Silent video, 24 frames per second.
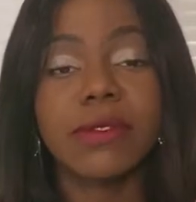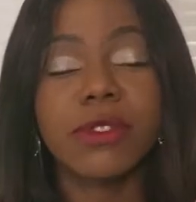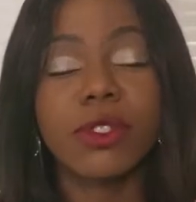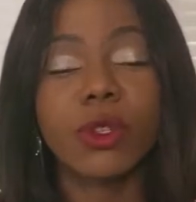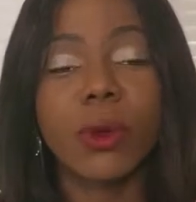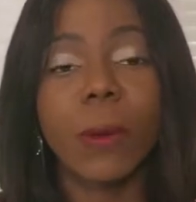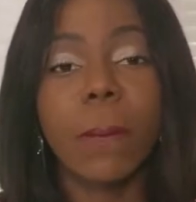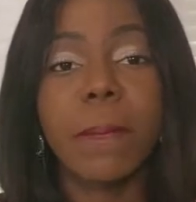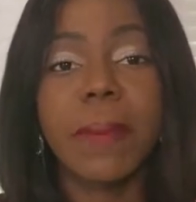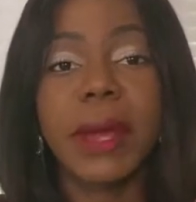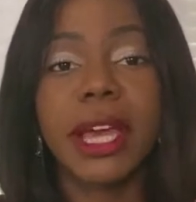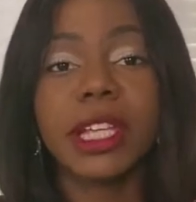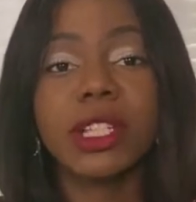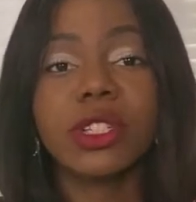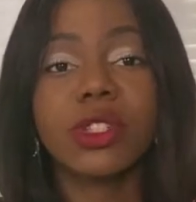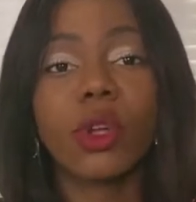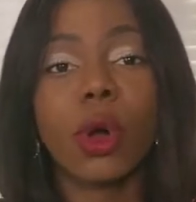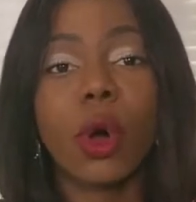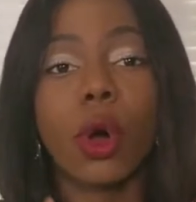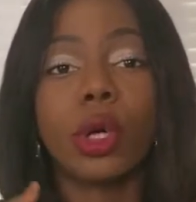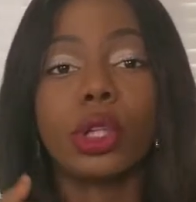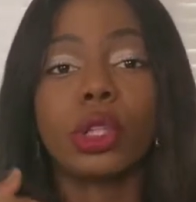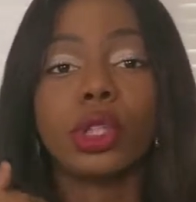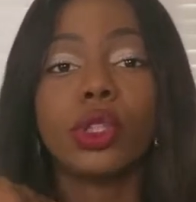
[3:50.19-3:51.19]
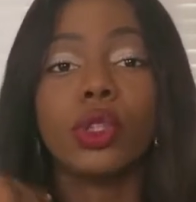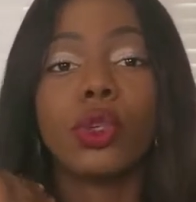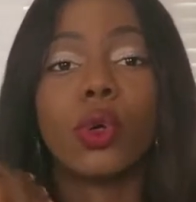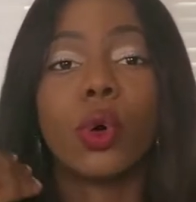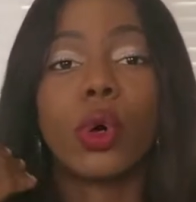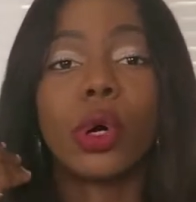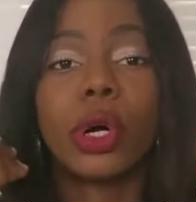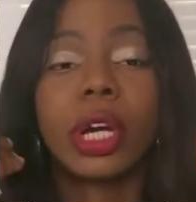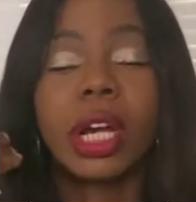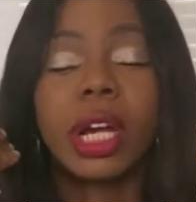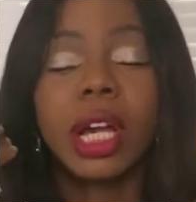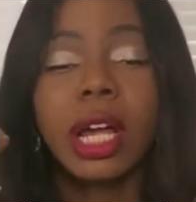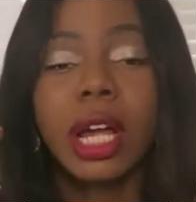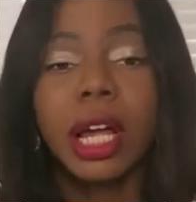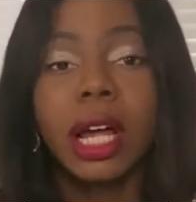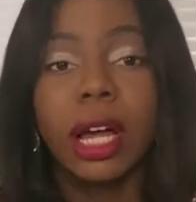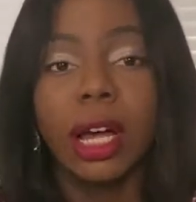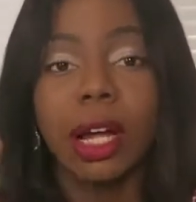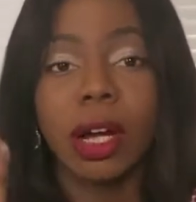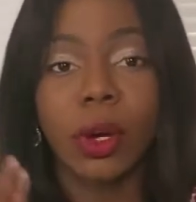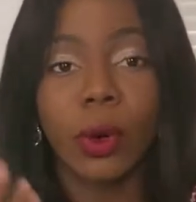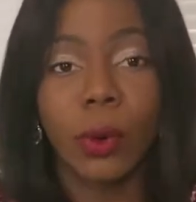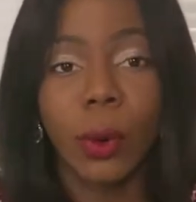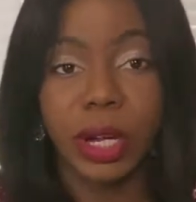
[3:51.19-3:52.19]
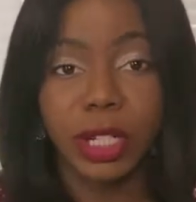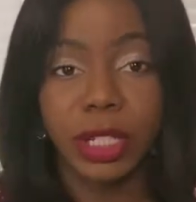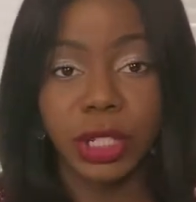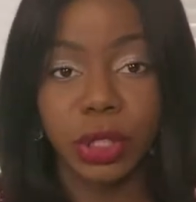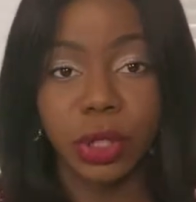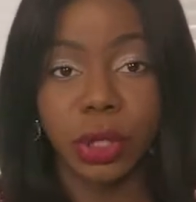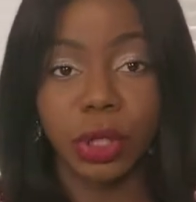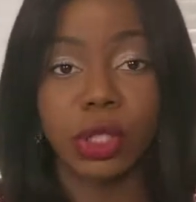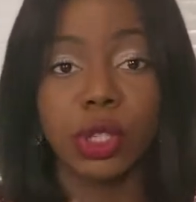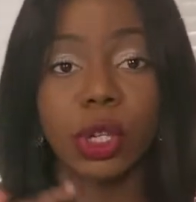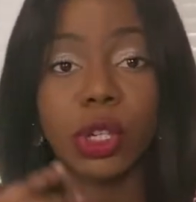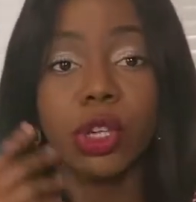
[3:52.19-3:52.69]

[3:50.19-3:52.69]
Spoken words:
So based on your questions,